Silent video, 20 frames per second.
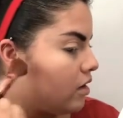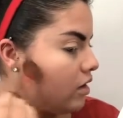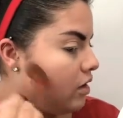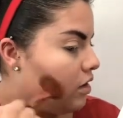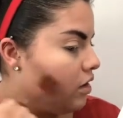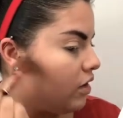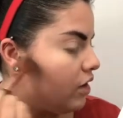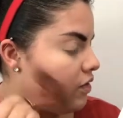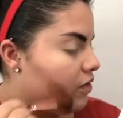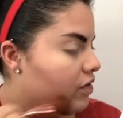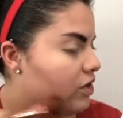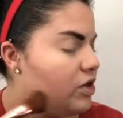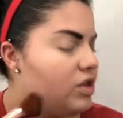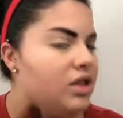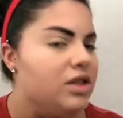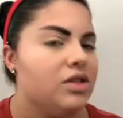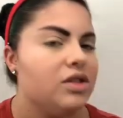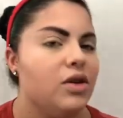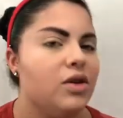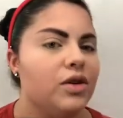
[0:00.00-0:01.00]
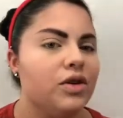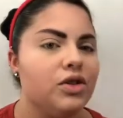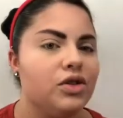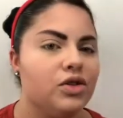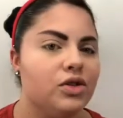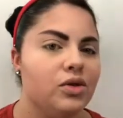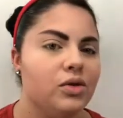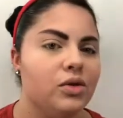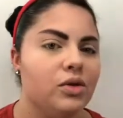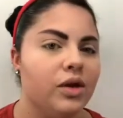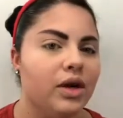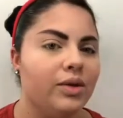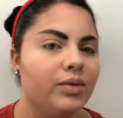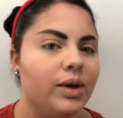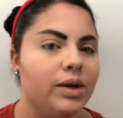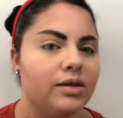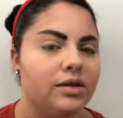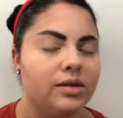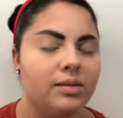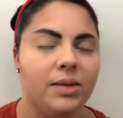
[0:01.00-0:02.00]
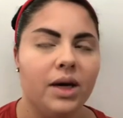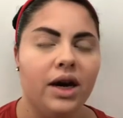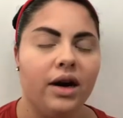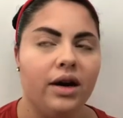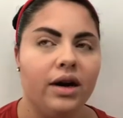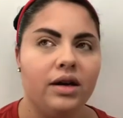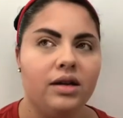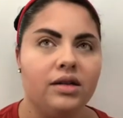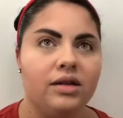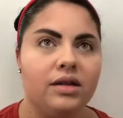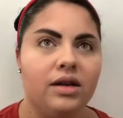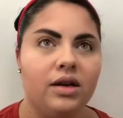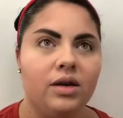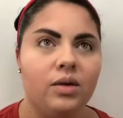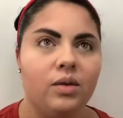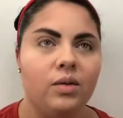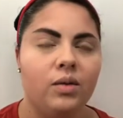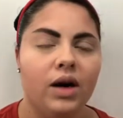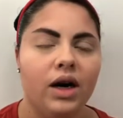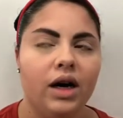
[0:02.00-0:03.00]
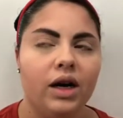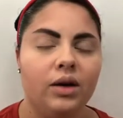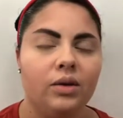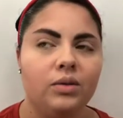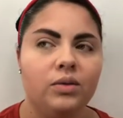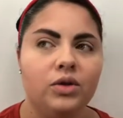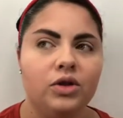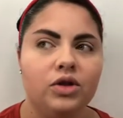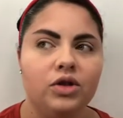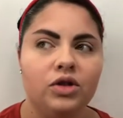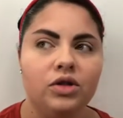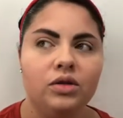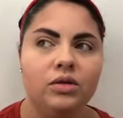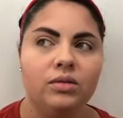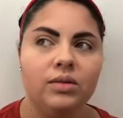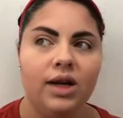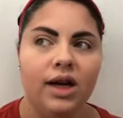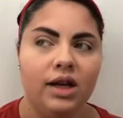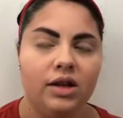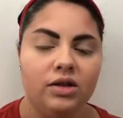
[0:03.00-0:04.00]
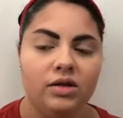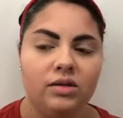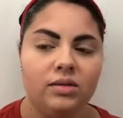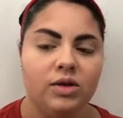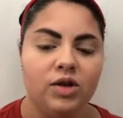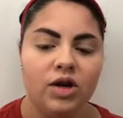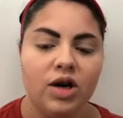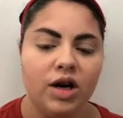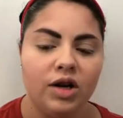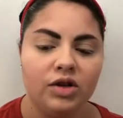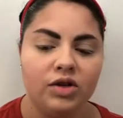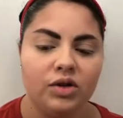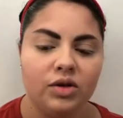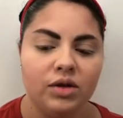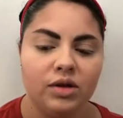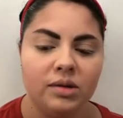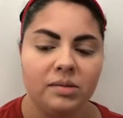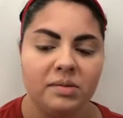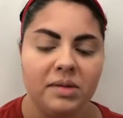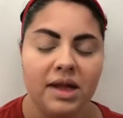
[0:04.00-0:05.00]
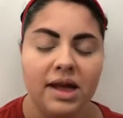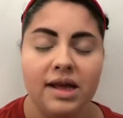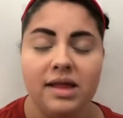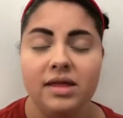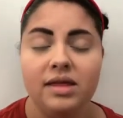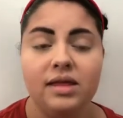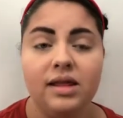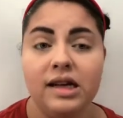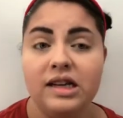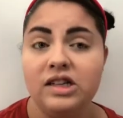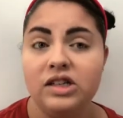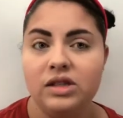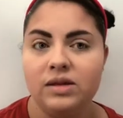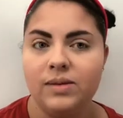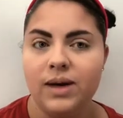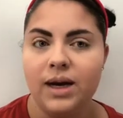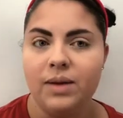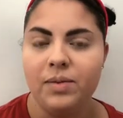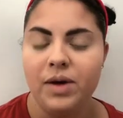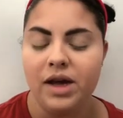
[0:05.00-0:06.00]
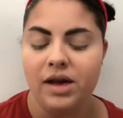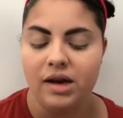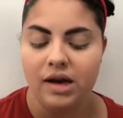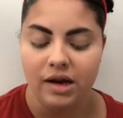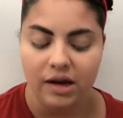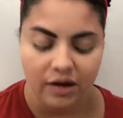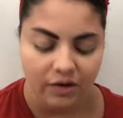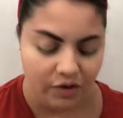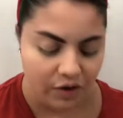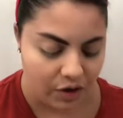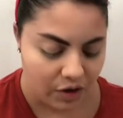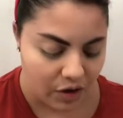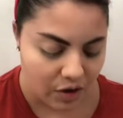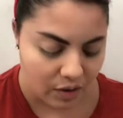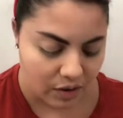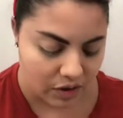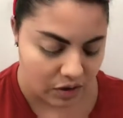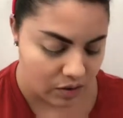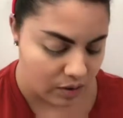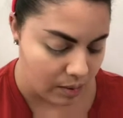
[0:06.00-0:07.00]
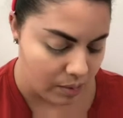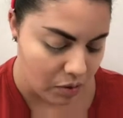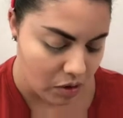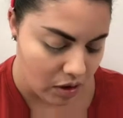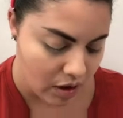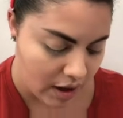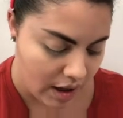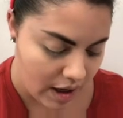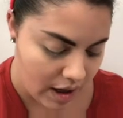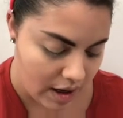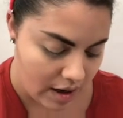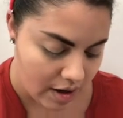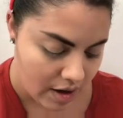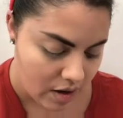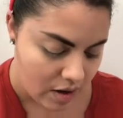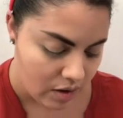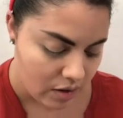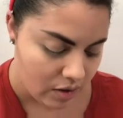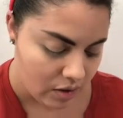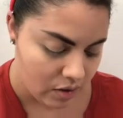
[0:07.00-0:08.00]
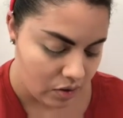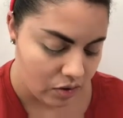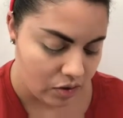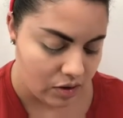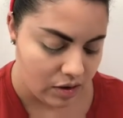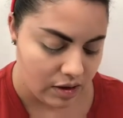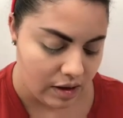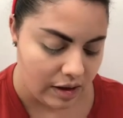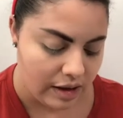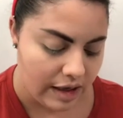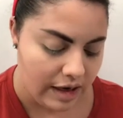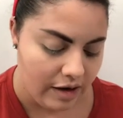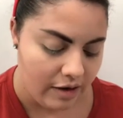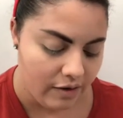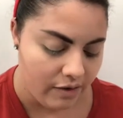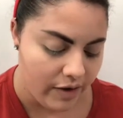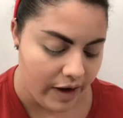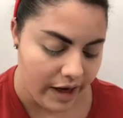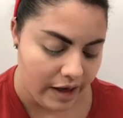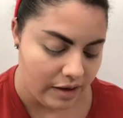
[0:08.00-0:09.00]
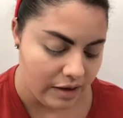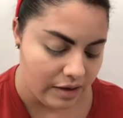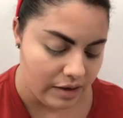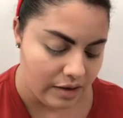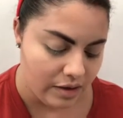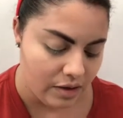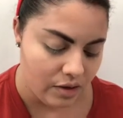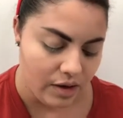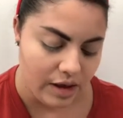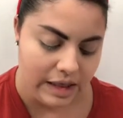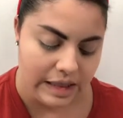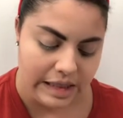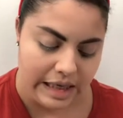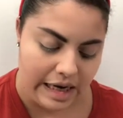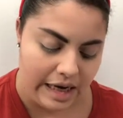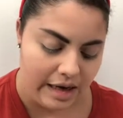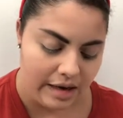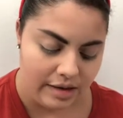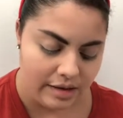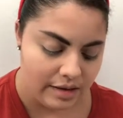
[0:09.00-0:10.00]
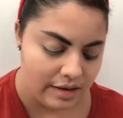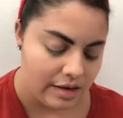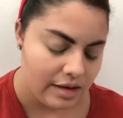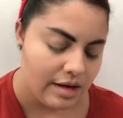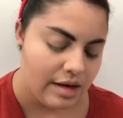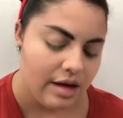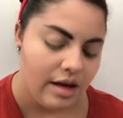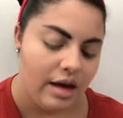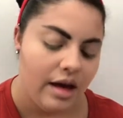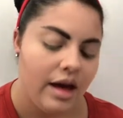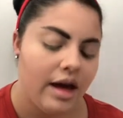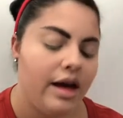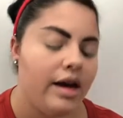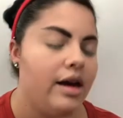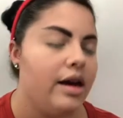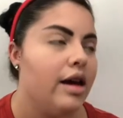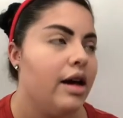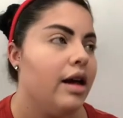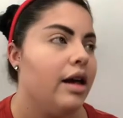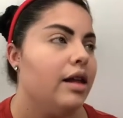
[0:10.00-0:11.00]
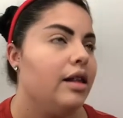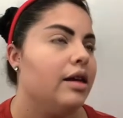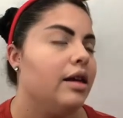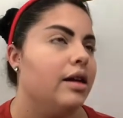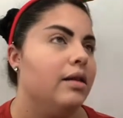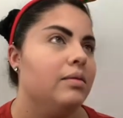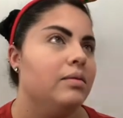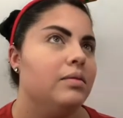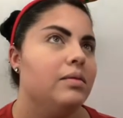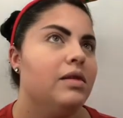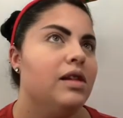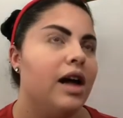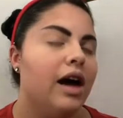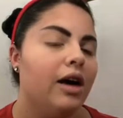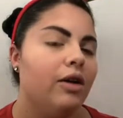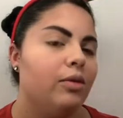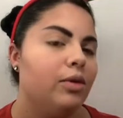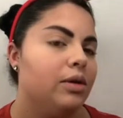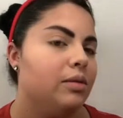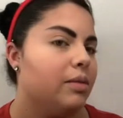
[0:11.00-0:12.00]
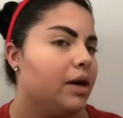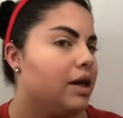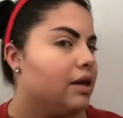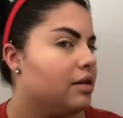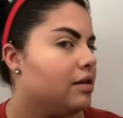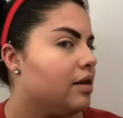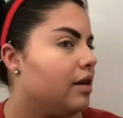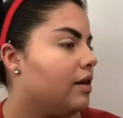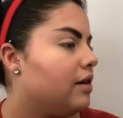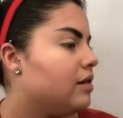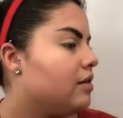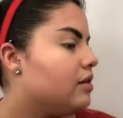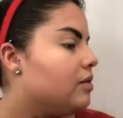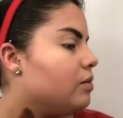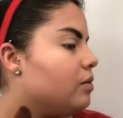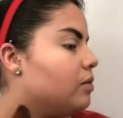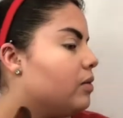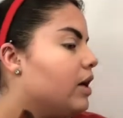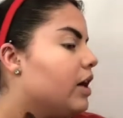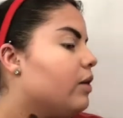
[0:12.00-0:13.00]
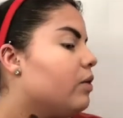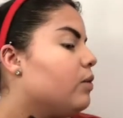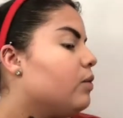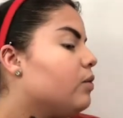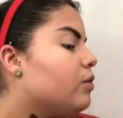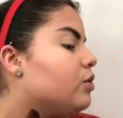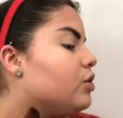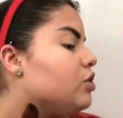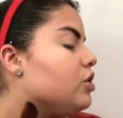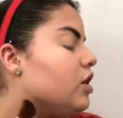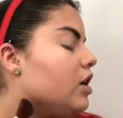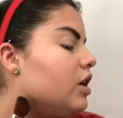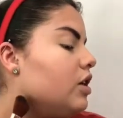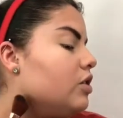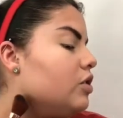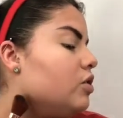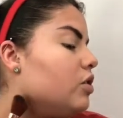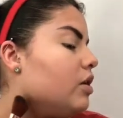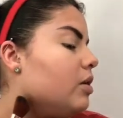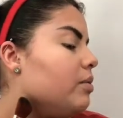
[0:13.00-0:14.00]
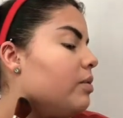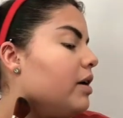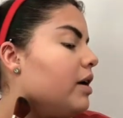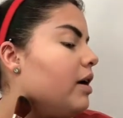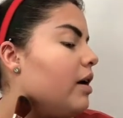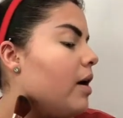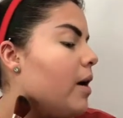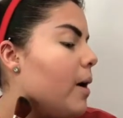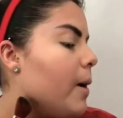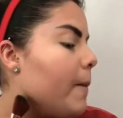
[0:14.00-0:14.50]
you know, if you're just going to school and run some errands, like, why would you need to contour? And that's just my opinion. If you're going to a party or some event or a date at night, then that would make sense. Why would you contour? But